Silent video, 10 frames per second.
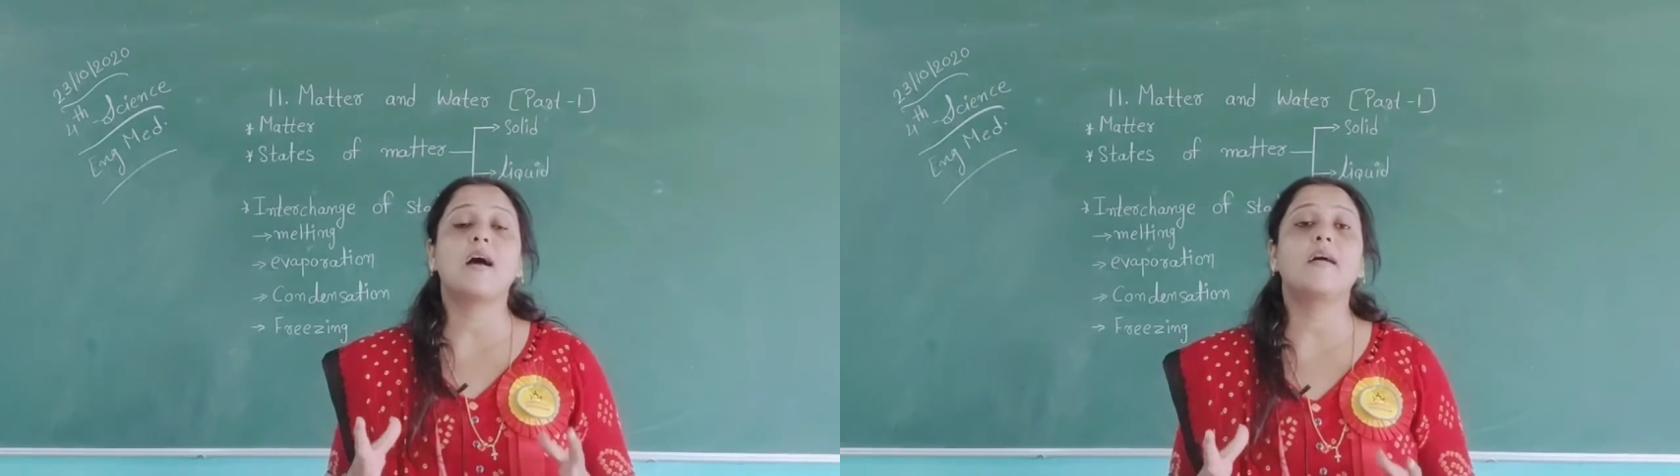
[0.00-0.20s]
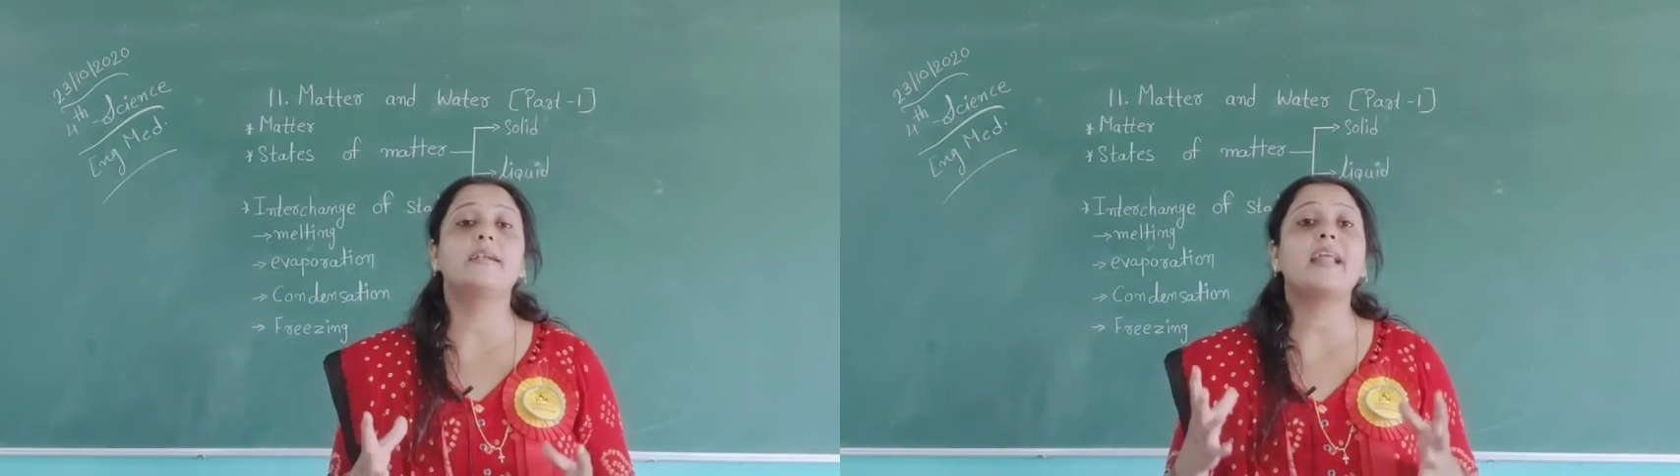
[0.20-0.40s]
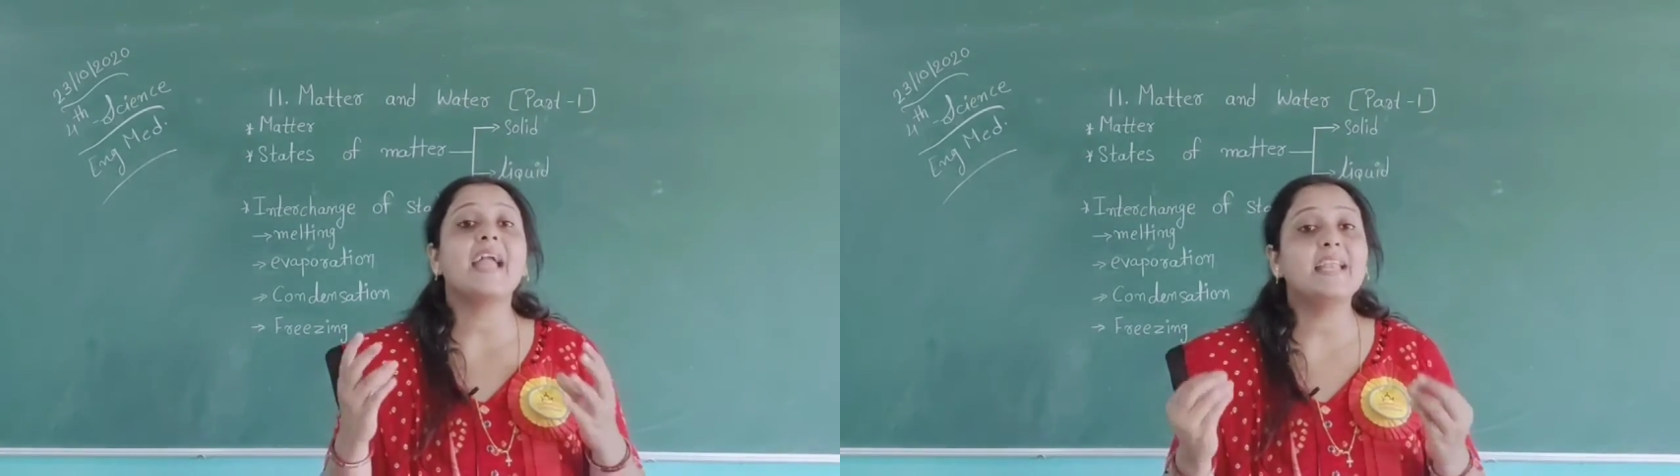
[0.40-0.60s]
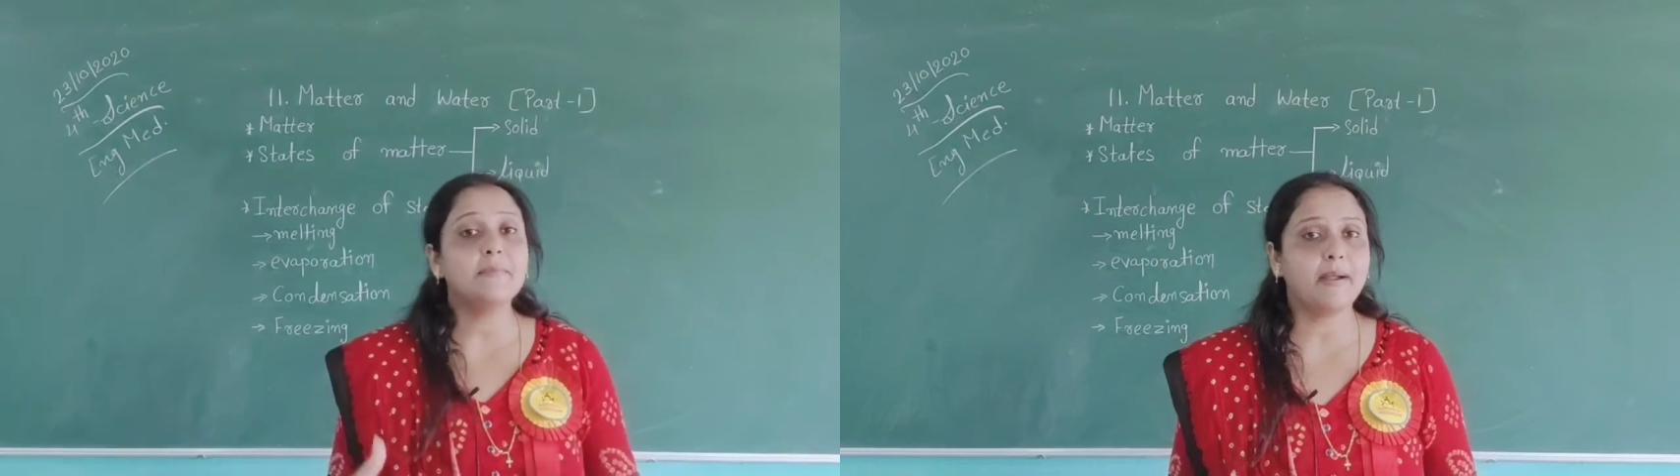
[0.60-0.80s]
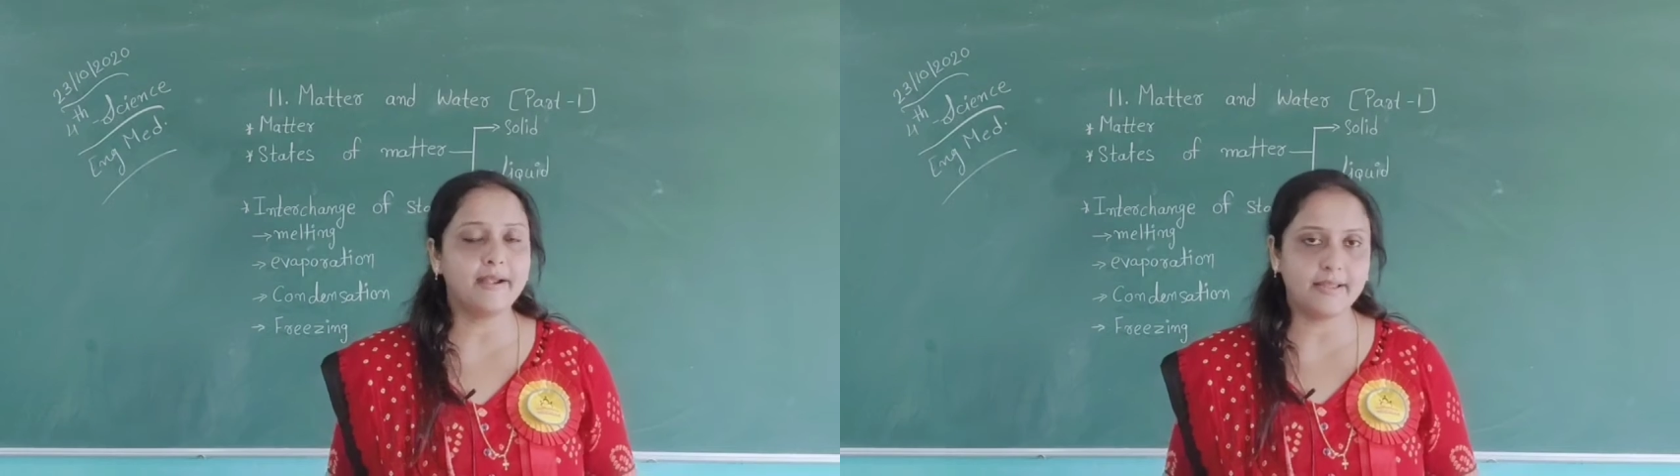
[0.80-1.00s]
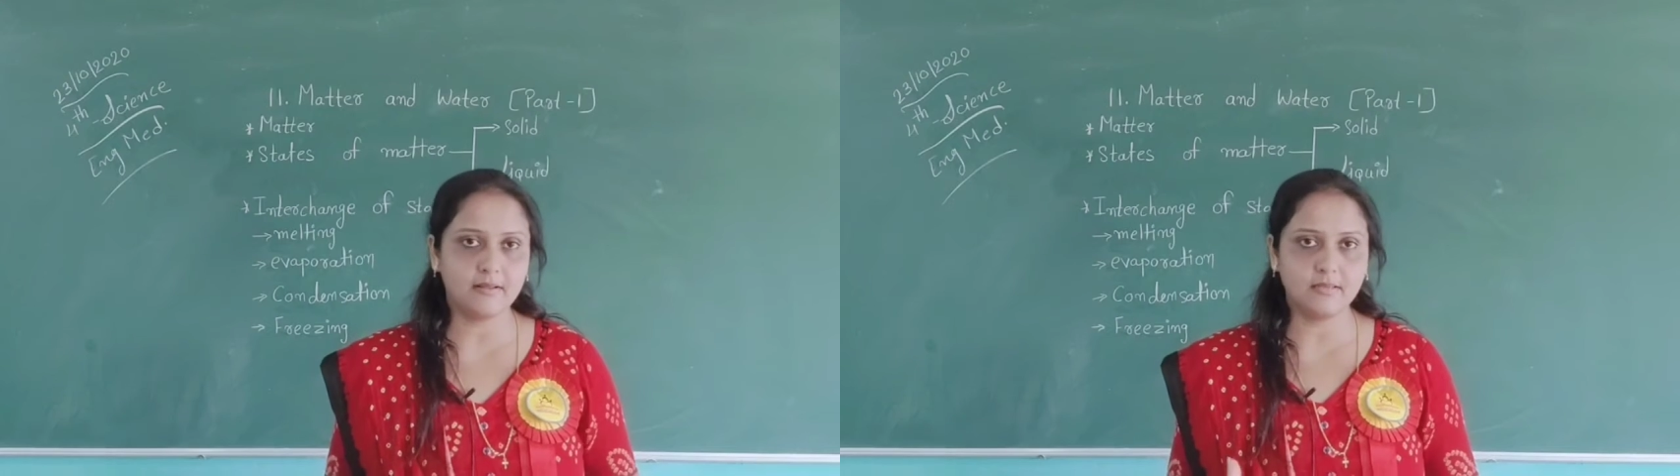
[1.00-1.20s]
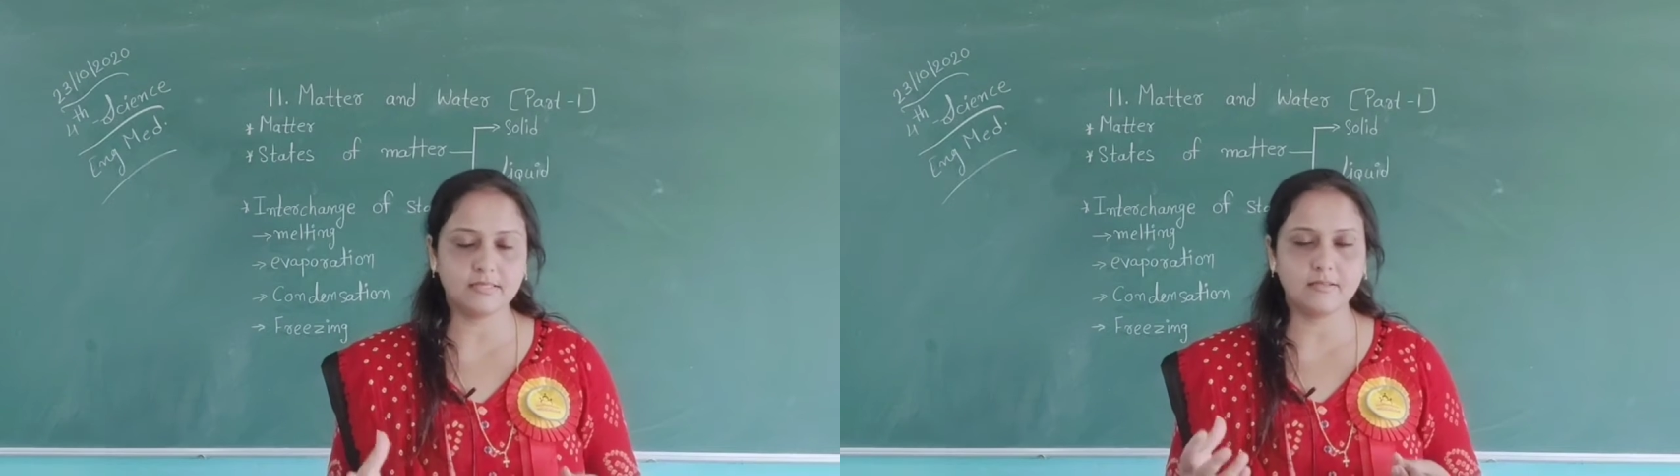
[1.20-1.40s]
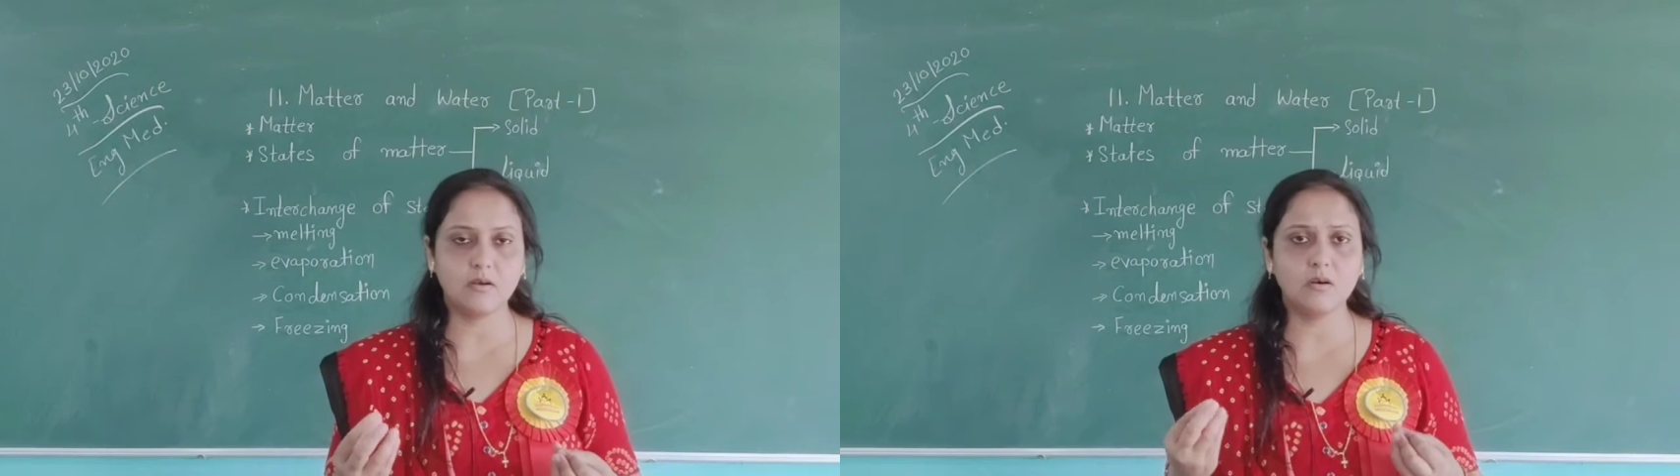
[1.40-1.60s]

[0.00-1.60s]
are tiny particles